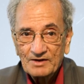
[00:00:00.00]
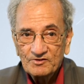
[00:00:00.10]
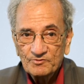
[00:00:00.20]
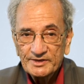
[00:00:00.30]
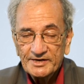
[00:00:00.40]

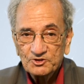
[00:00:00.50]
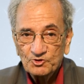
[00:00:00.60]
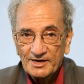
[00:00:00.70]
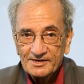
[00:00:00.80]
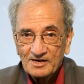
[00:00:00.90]
we have made a
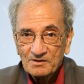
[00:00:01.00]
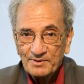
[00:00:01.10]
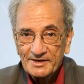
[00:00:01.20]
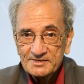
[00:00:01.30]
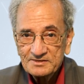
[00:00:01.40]
theoretical
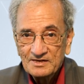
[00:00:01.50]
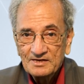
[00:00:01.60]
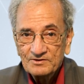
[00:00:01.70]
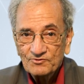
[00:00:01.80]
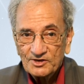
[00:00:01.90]
base
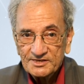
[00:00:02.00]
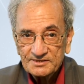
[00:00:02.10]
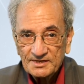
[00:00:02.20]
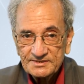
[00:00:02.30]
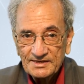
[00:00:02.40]
for
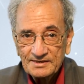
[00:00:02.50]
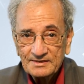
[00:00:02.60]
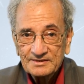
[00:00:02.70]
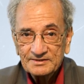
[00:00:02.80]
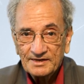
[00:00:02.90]

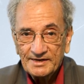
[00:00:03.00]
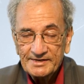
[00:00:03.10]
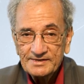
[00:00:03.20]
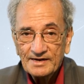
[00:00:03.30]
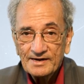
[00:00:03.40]
discussing the
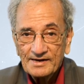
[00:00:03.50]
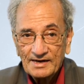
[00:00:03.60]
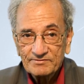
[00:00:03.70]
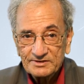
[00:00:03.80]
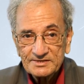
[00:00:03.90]
need and
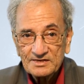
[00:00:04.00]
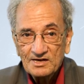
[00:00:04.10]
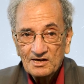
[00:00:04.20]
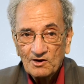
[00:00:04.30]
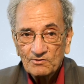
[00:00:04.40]
relevance
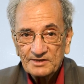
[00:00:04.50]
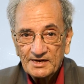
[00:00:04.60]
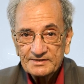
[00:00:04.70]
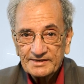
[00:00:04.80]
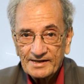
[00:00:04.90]
of
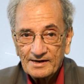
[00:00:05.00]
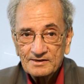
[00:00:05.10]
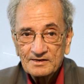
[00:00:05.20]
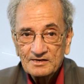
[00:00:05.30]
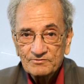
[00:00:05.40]
Dalit
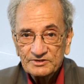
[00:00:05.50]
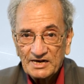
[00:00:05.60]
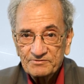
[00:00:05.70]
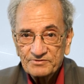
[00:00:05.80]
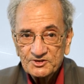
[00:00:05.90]
canon with
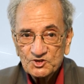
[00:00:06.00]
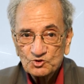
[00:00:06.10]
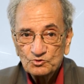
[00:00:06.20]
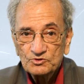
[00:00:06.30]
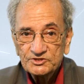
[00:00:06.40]
reference
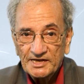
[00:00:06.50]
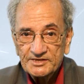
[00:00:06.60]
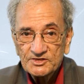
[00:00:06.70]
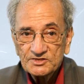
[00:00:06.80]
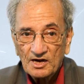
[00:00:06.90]
to
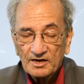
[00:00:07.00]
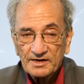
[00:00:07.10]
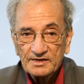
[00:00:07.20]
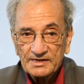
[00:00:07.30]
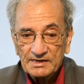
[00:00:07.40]
changes
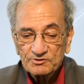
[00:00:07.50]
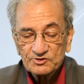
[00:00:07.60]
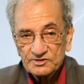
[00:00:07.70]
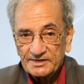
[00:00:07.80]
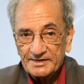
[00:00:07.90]
occurring in our
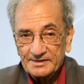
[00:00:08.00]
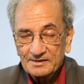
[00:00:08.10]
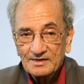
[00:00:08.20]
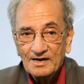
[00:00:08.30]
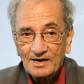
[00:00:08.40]
society.
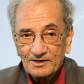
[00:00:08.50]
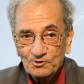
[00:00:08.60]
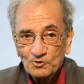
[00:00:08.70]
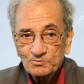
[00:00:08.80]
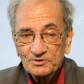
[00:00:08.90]
I
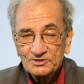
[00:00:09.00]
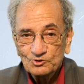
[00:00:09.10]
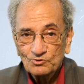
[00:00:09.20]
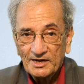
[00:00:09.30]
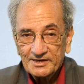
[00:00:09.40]
hope
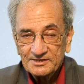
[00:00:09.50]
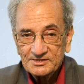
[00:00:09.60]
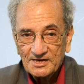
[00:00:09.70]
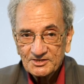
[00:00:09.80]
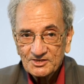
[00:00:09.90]
you like
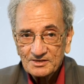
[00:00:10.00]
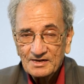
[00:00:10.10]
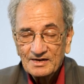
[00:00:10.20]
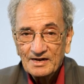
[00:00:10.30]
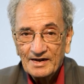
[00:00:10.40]
this lecture,
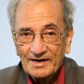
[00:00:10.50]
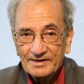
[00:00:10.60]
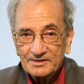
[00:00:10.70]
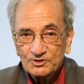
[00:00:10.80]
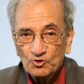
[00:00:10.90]

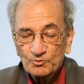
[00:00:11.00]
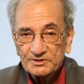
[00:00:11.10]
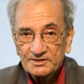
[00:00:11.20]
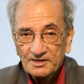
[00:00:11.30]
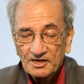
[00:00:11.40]
and you will be
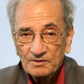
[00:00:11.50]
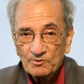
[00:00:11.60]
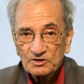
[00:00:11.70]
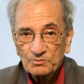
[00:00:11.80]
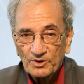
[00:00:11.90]
thinking
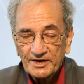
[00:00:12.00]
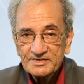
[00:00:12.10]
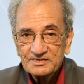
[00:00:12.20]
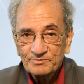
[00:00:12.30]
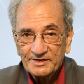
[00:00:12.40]
about the
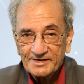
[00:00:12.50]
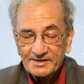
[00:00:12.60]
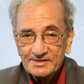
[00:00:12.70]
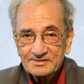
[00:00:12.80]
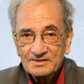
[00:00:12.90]
points made
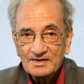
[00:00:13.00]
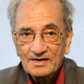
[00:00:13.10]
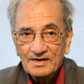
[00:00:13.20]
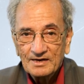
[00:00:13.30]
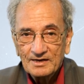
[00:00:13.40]
in it
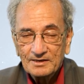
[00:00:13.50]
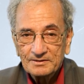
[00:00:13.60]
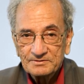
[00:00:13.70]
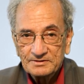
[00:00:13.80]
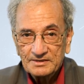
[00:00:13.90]

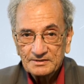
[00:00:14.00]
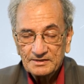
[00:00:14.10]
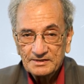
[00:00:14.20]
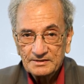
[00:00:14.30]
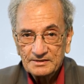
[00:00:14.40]

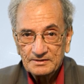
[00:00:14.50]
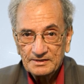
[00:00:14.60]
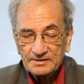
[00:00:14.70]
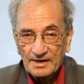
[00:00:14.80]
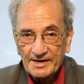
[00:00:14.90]

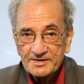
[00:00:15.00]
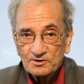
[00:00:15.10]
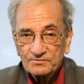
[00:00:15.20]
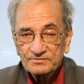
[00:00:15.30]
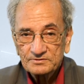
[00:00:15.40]
in the light
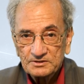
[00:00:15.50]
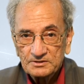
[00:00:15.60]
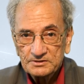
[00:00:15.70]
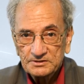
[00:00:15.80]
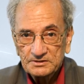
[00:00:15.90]
of
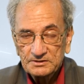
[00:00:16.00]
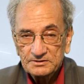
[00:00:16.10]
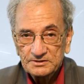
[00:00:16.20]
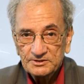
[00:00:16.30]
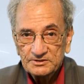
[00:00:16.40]

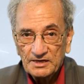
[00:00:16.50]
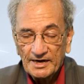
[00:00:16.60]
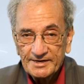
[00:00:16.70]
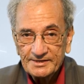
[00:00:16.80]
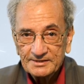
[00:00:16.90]
the
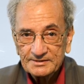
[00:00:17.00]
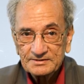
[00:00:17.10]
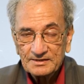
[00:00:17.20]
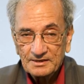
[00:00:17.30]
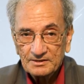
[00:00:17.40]

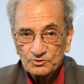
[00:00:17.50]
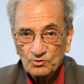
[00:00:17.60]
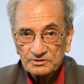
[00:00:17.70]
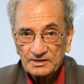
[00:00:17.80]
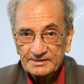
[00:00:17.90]
ideas
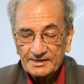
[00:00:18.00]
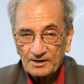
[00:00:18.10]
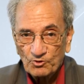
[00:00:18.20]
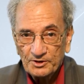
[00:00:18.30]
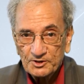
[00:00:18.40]
that
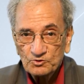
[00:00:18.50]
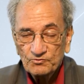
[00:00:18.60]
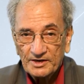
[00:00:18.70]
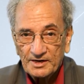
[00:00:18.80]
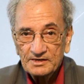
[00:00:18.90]
are going to
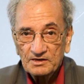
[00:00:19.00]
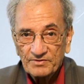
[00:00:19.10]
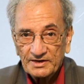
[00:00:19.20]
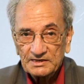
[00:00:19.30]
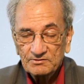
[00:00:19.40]
finally
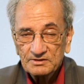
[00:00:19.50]
affect